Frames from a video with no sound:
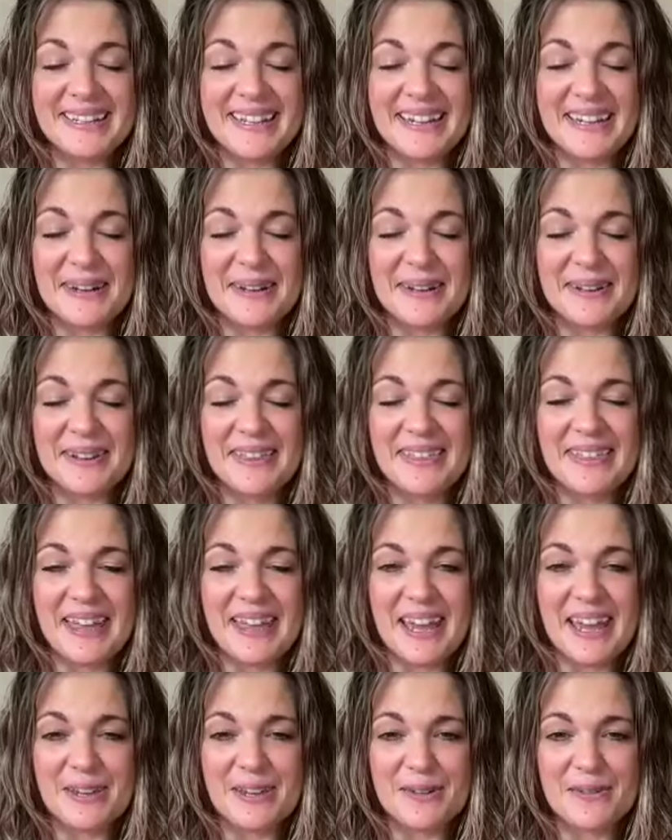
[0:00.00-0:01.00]
Neil.
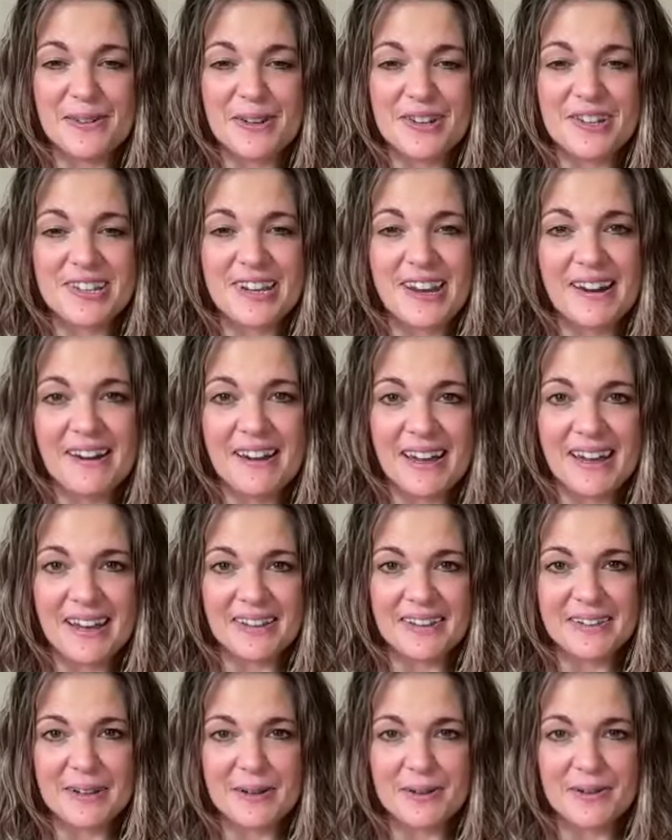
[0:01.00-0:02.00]
Thank you for
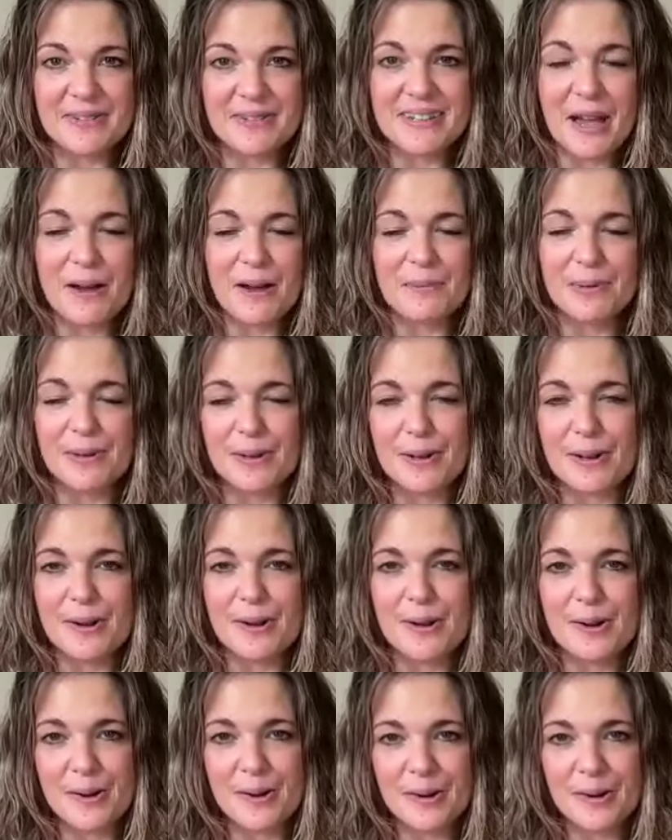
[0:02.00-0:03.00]
sharing. So down
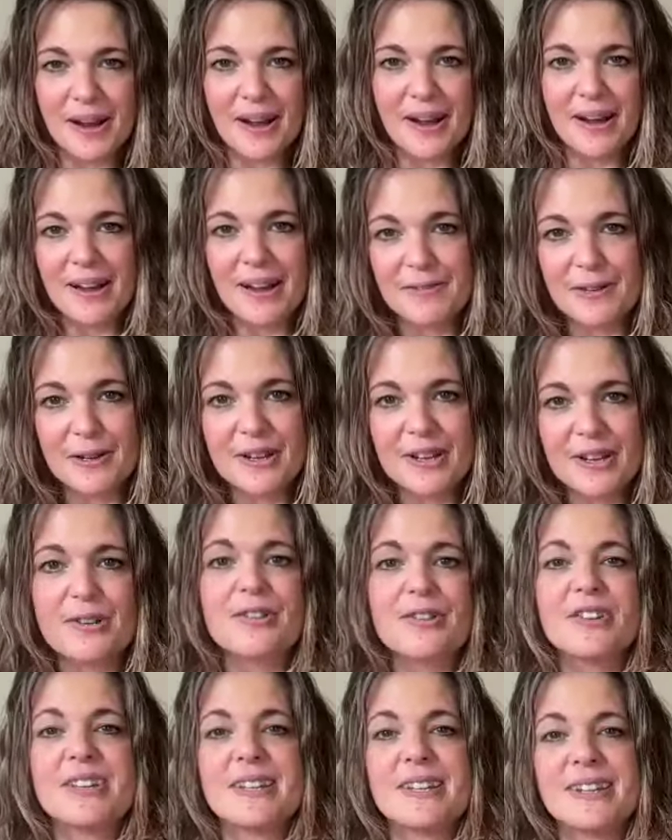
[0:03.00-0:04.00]
below, if you're
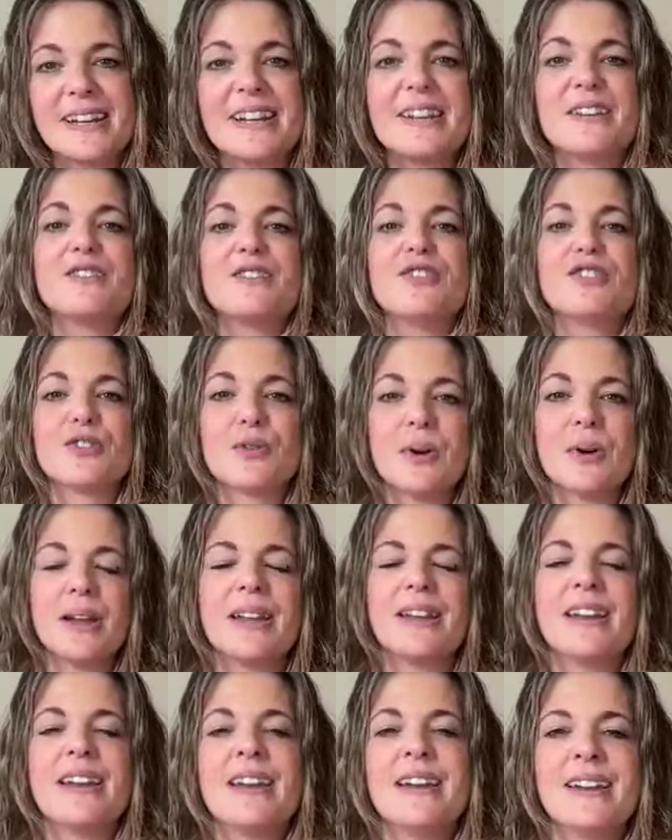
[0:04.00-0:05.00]
interested in
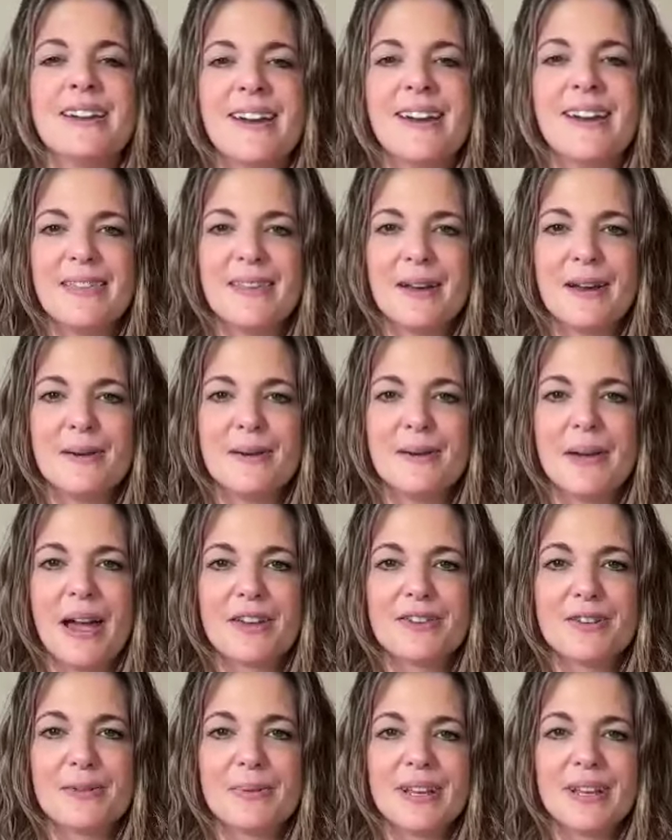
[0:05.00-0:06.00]
joining the
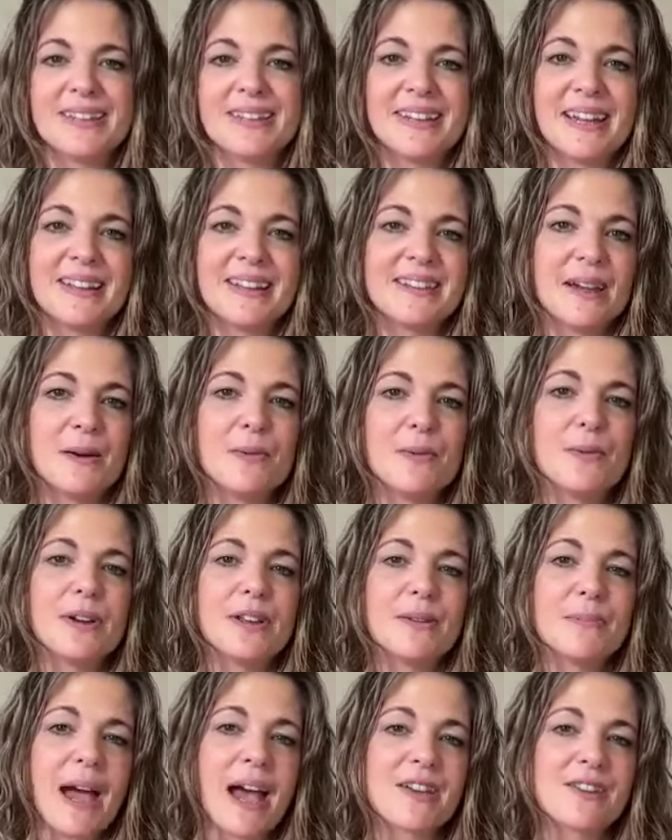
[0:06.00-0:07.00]
Master Plant Dieta
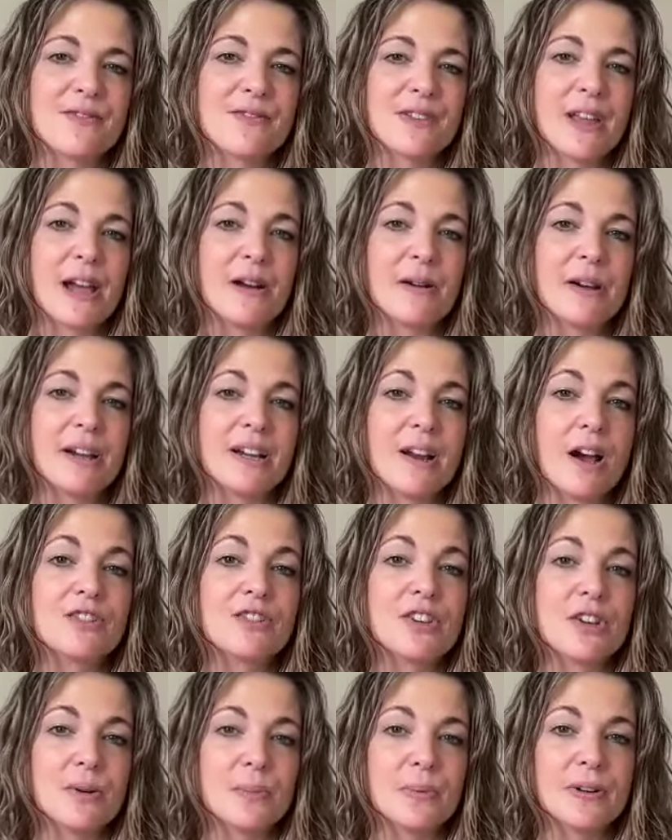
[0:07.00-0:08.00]
with Passionflower in
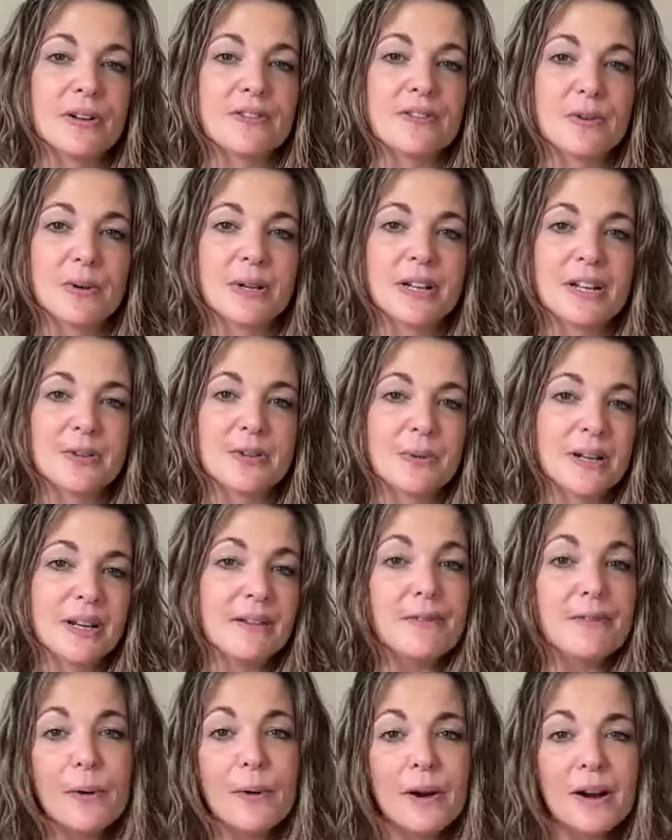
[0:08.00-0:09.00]
October of
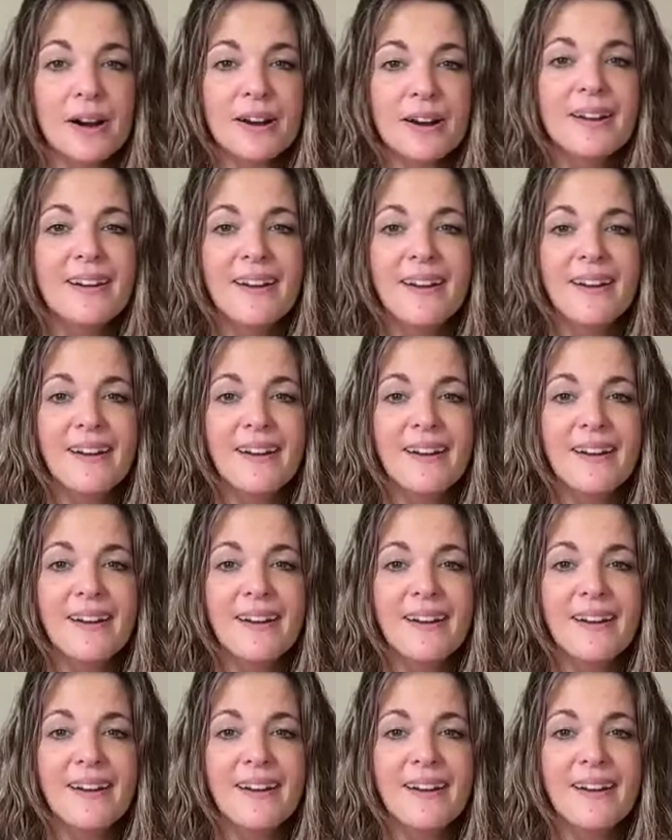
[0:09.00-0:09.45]
2024,